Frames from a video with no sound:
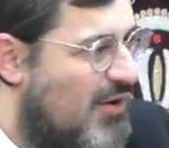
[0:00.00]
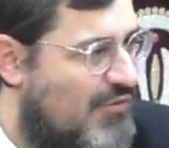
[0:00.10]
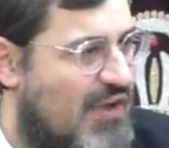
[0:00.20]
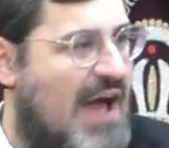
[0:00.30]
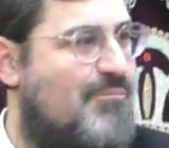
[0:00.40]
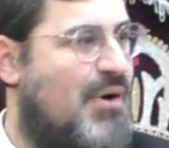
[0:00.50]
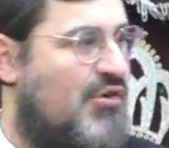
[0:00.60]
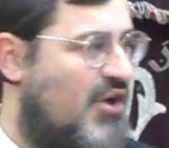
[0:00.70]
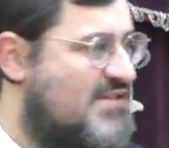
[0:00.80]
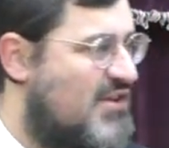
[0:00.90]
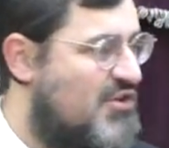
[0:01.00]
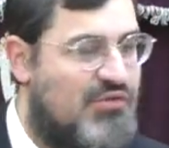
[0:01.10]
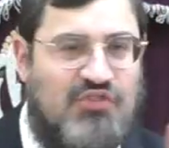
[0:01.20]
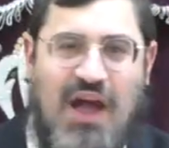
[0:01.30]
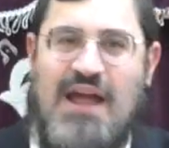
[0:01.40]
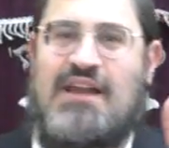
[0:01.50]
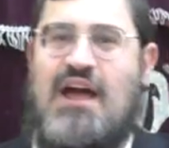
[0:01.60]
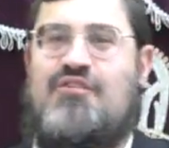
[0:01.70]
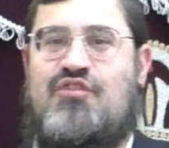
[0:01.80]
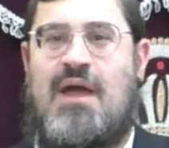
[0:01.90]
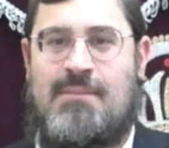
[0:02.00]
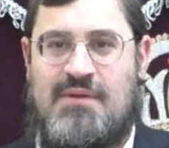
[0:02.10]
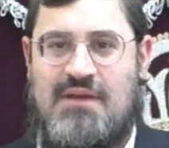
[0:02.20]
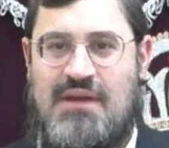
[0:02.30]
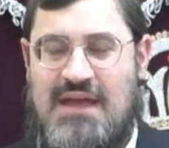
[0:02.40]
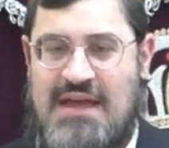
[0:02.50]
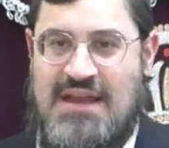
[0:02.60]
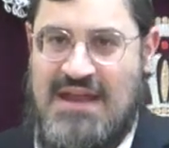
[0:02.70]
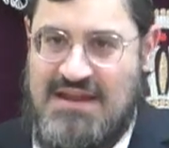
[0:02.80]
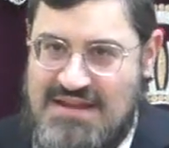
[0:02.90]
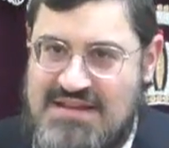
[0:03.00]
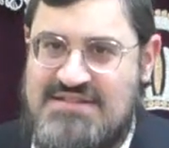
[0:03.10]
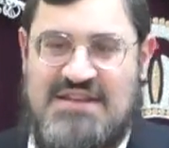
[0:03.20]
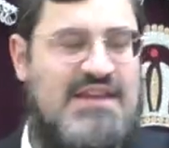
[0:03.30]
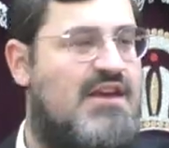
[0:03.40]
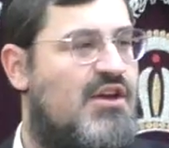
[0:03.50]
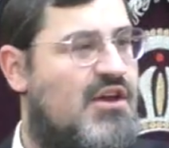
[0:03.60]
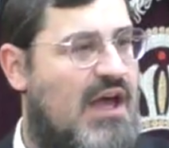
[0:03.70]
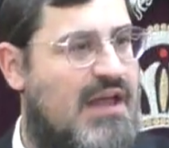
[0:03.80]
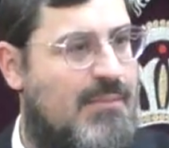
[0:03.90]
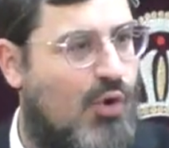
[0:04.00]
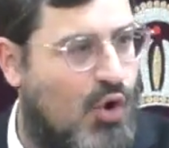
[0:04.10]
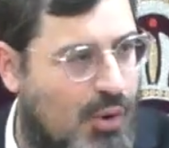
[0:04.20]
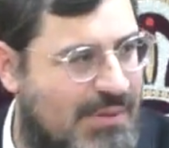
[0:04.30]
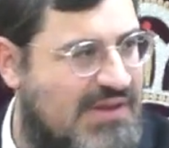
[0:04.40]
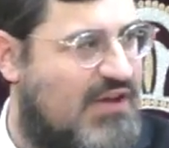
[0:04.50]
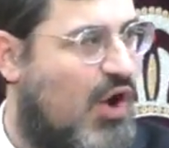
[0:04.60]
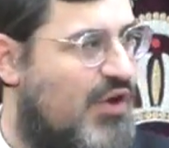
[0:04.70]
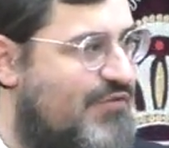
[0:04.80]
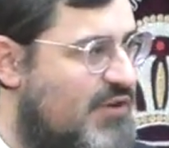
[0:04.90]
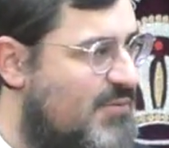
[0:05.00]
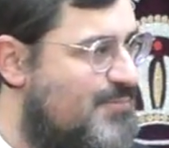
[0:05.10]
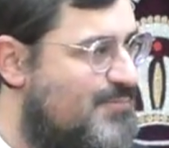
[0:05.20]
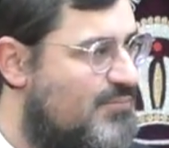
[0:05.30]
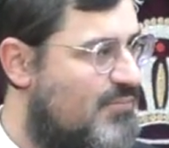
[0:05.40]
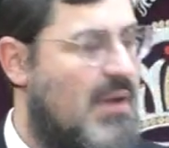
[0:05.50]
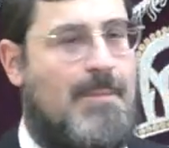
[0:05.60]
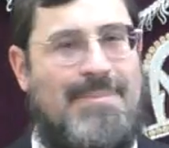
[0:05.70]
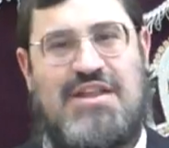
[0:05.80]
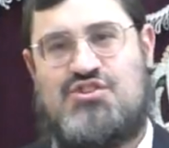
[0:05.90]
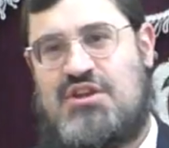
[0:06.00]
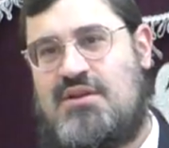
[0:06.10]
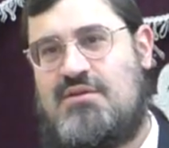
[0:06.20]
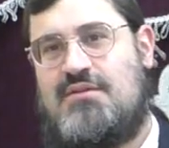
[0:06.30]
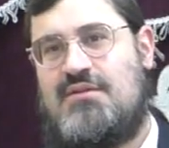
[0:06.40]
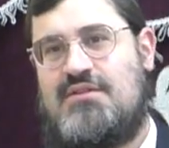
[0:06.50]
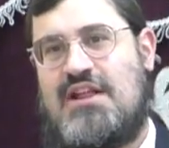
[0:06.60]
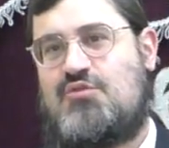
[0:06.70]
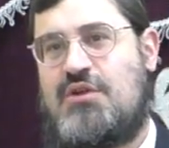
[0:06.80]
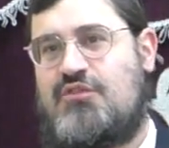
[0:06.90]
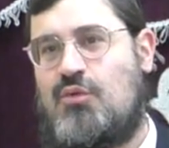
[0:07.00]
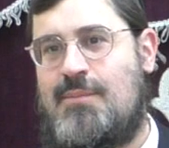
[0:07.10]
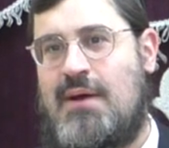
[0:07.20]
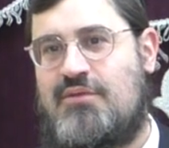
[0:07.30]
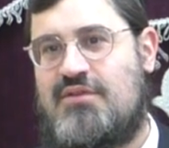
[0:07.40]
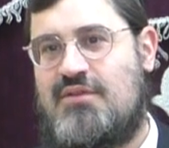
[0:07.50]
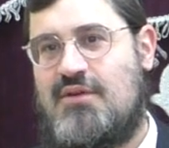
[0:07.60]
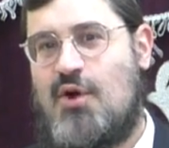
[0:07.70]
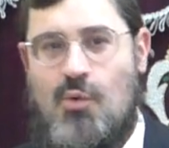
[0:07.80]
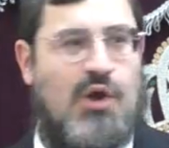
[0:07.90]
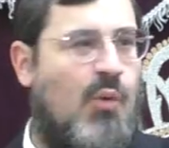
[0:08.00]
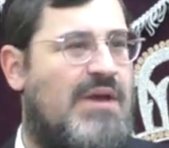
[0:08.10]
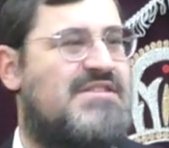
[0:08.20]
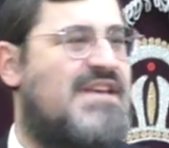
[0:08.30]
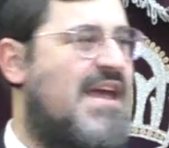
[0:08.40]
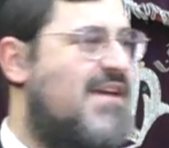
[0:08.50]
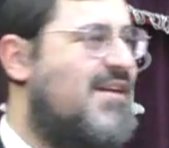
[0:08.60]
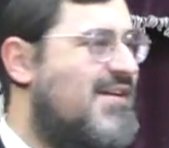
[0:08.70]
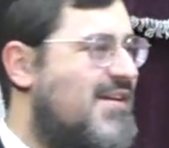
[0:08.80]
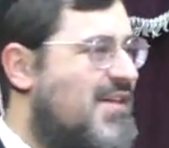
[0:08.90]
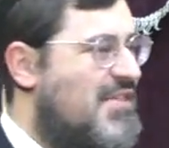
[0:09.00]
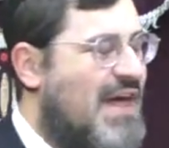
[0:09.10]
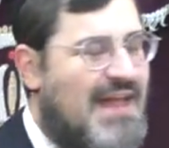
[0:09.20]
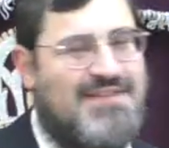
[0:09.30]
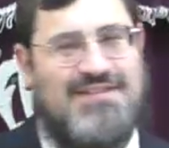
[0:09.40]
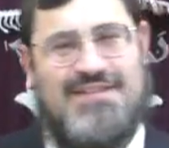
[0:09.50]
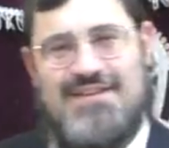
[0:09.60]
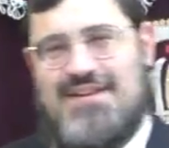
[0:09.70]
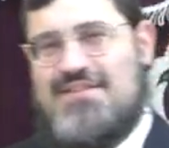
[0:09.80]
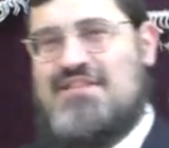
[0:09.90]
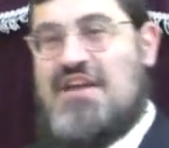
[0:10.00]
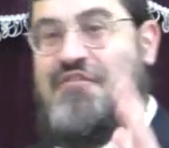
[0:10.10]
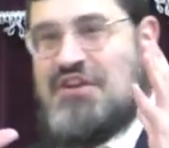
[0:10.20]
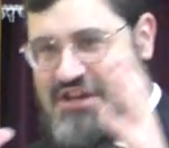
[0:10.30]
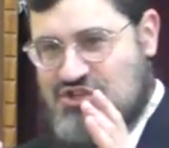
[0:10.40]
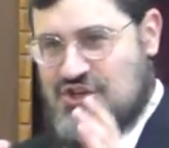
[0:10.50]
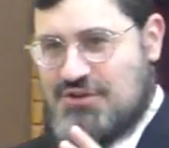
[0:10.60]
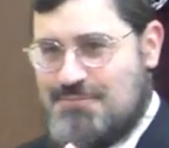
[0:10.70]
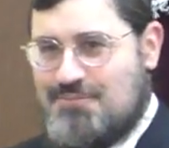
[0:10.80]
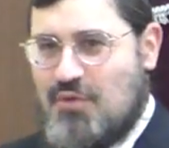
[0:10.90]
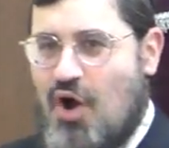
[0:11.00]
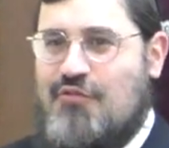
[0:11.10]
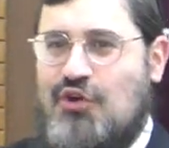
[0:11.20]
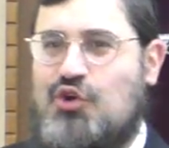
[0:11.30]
to have parnasa your entire lifetime in a easy and a mechubadik oifen, benching. That's what it's all about. We always say that the definition of a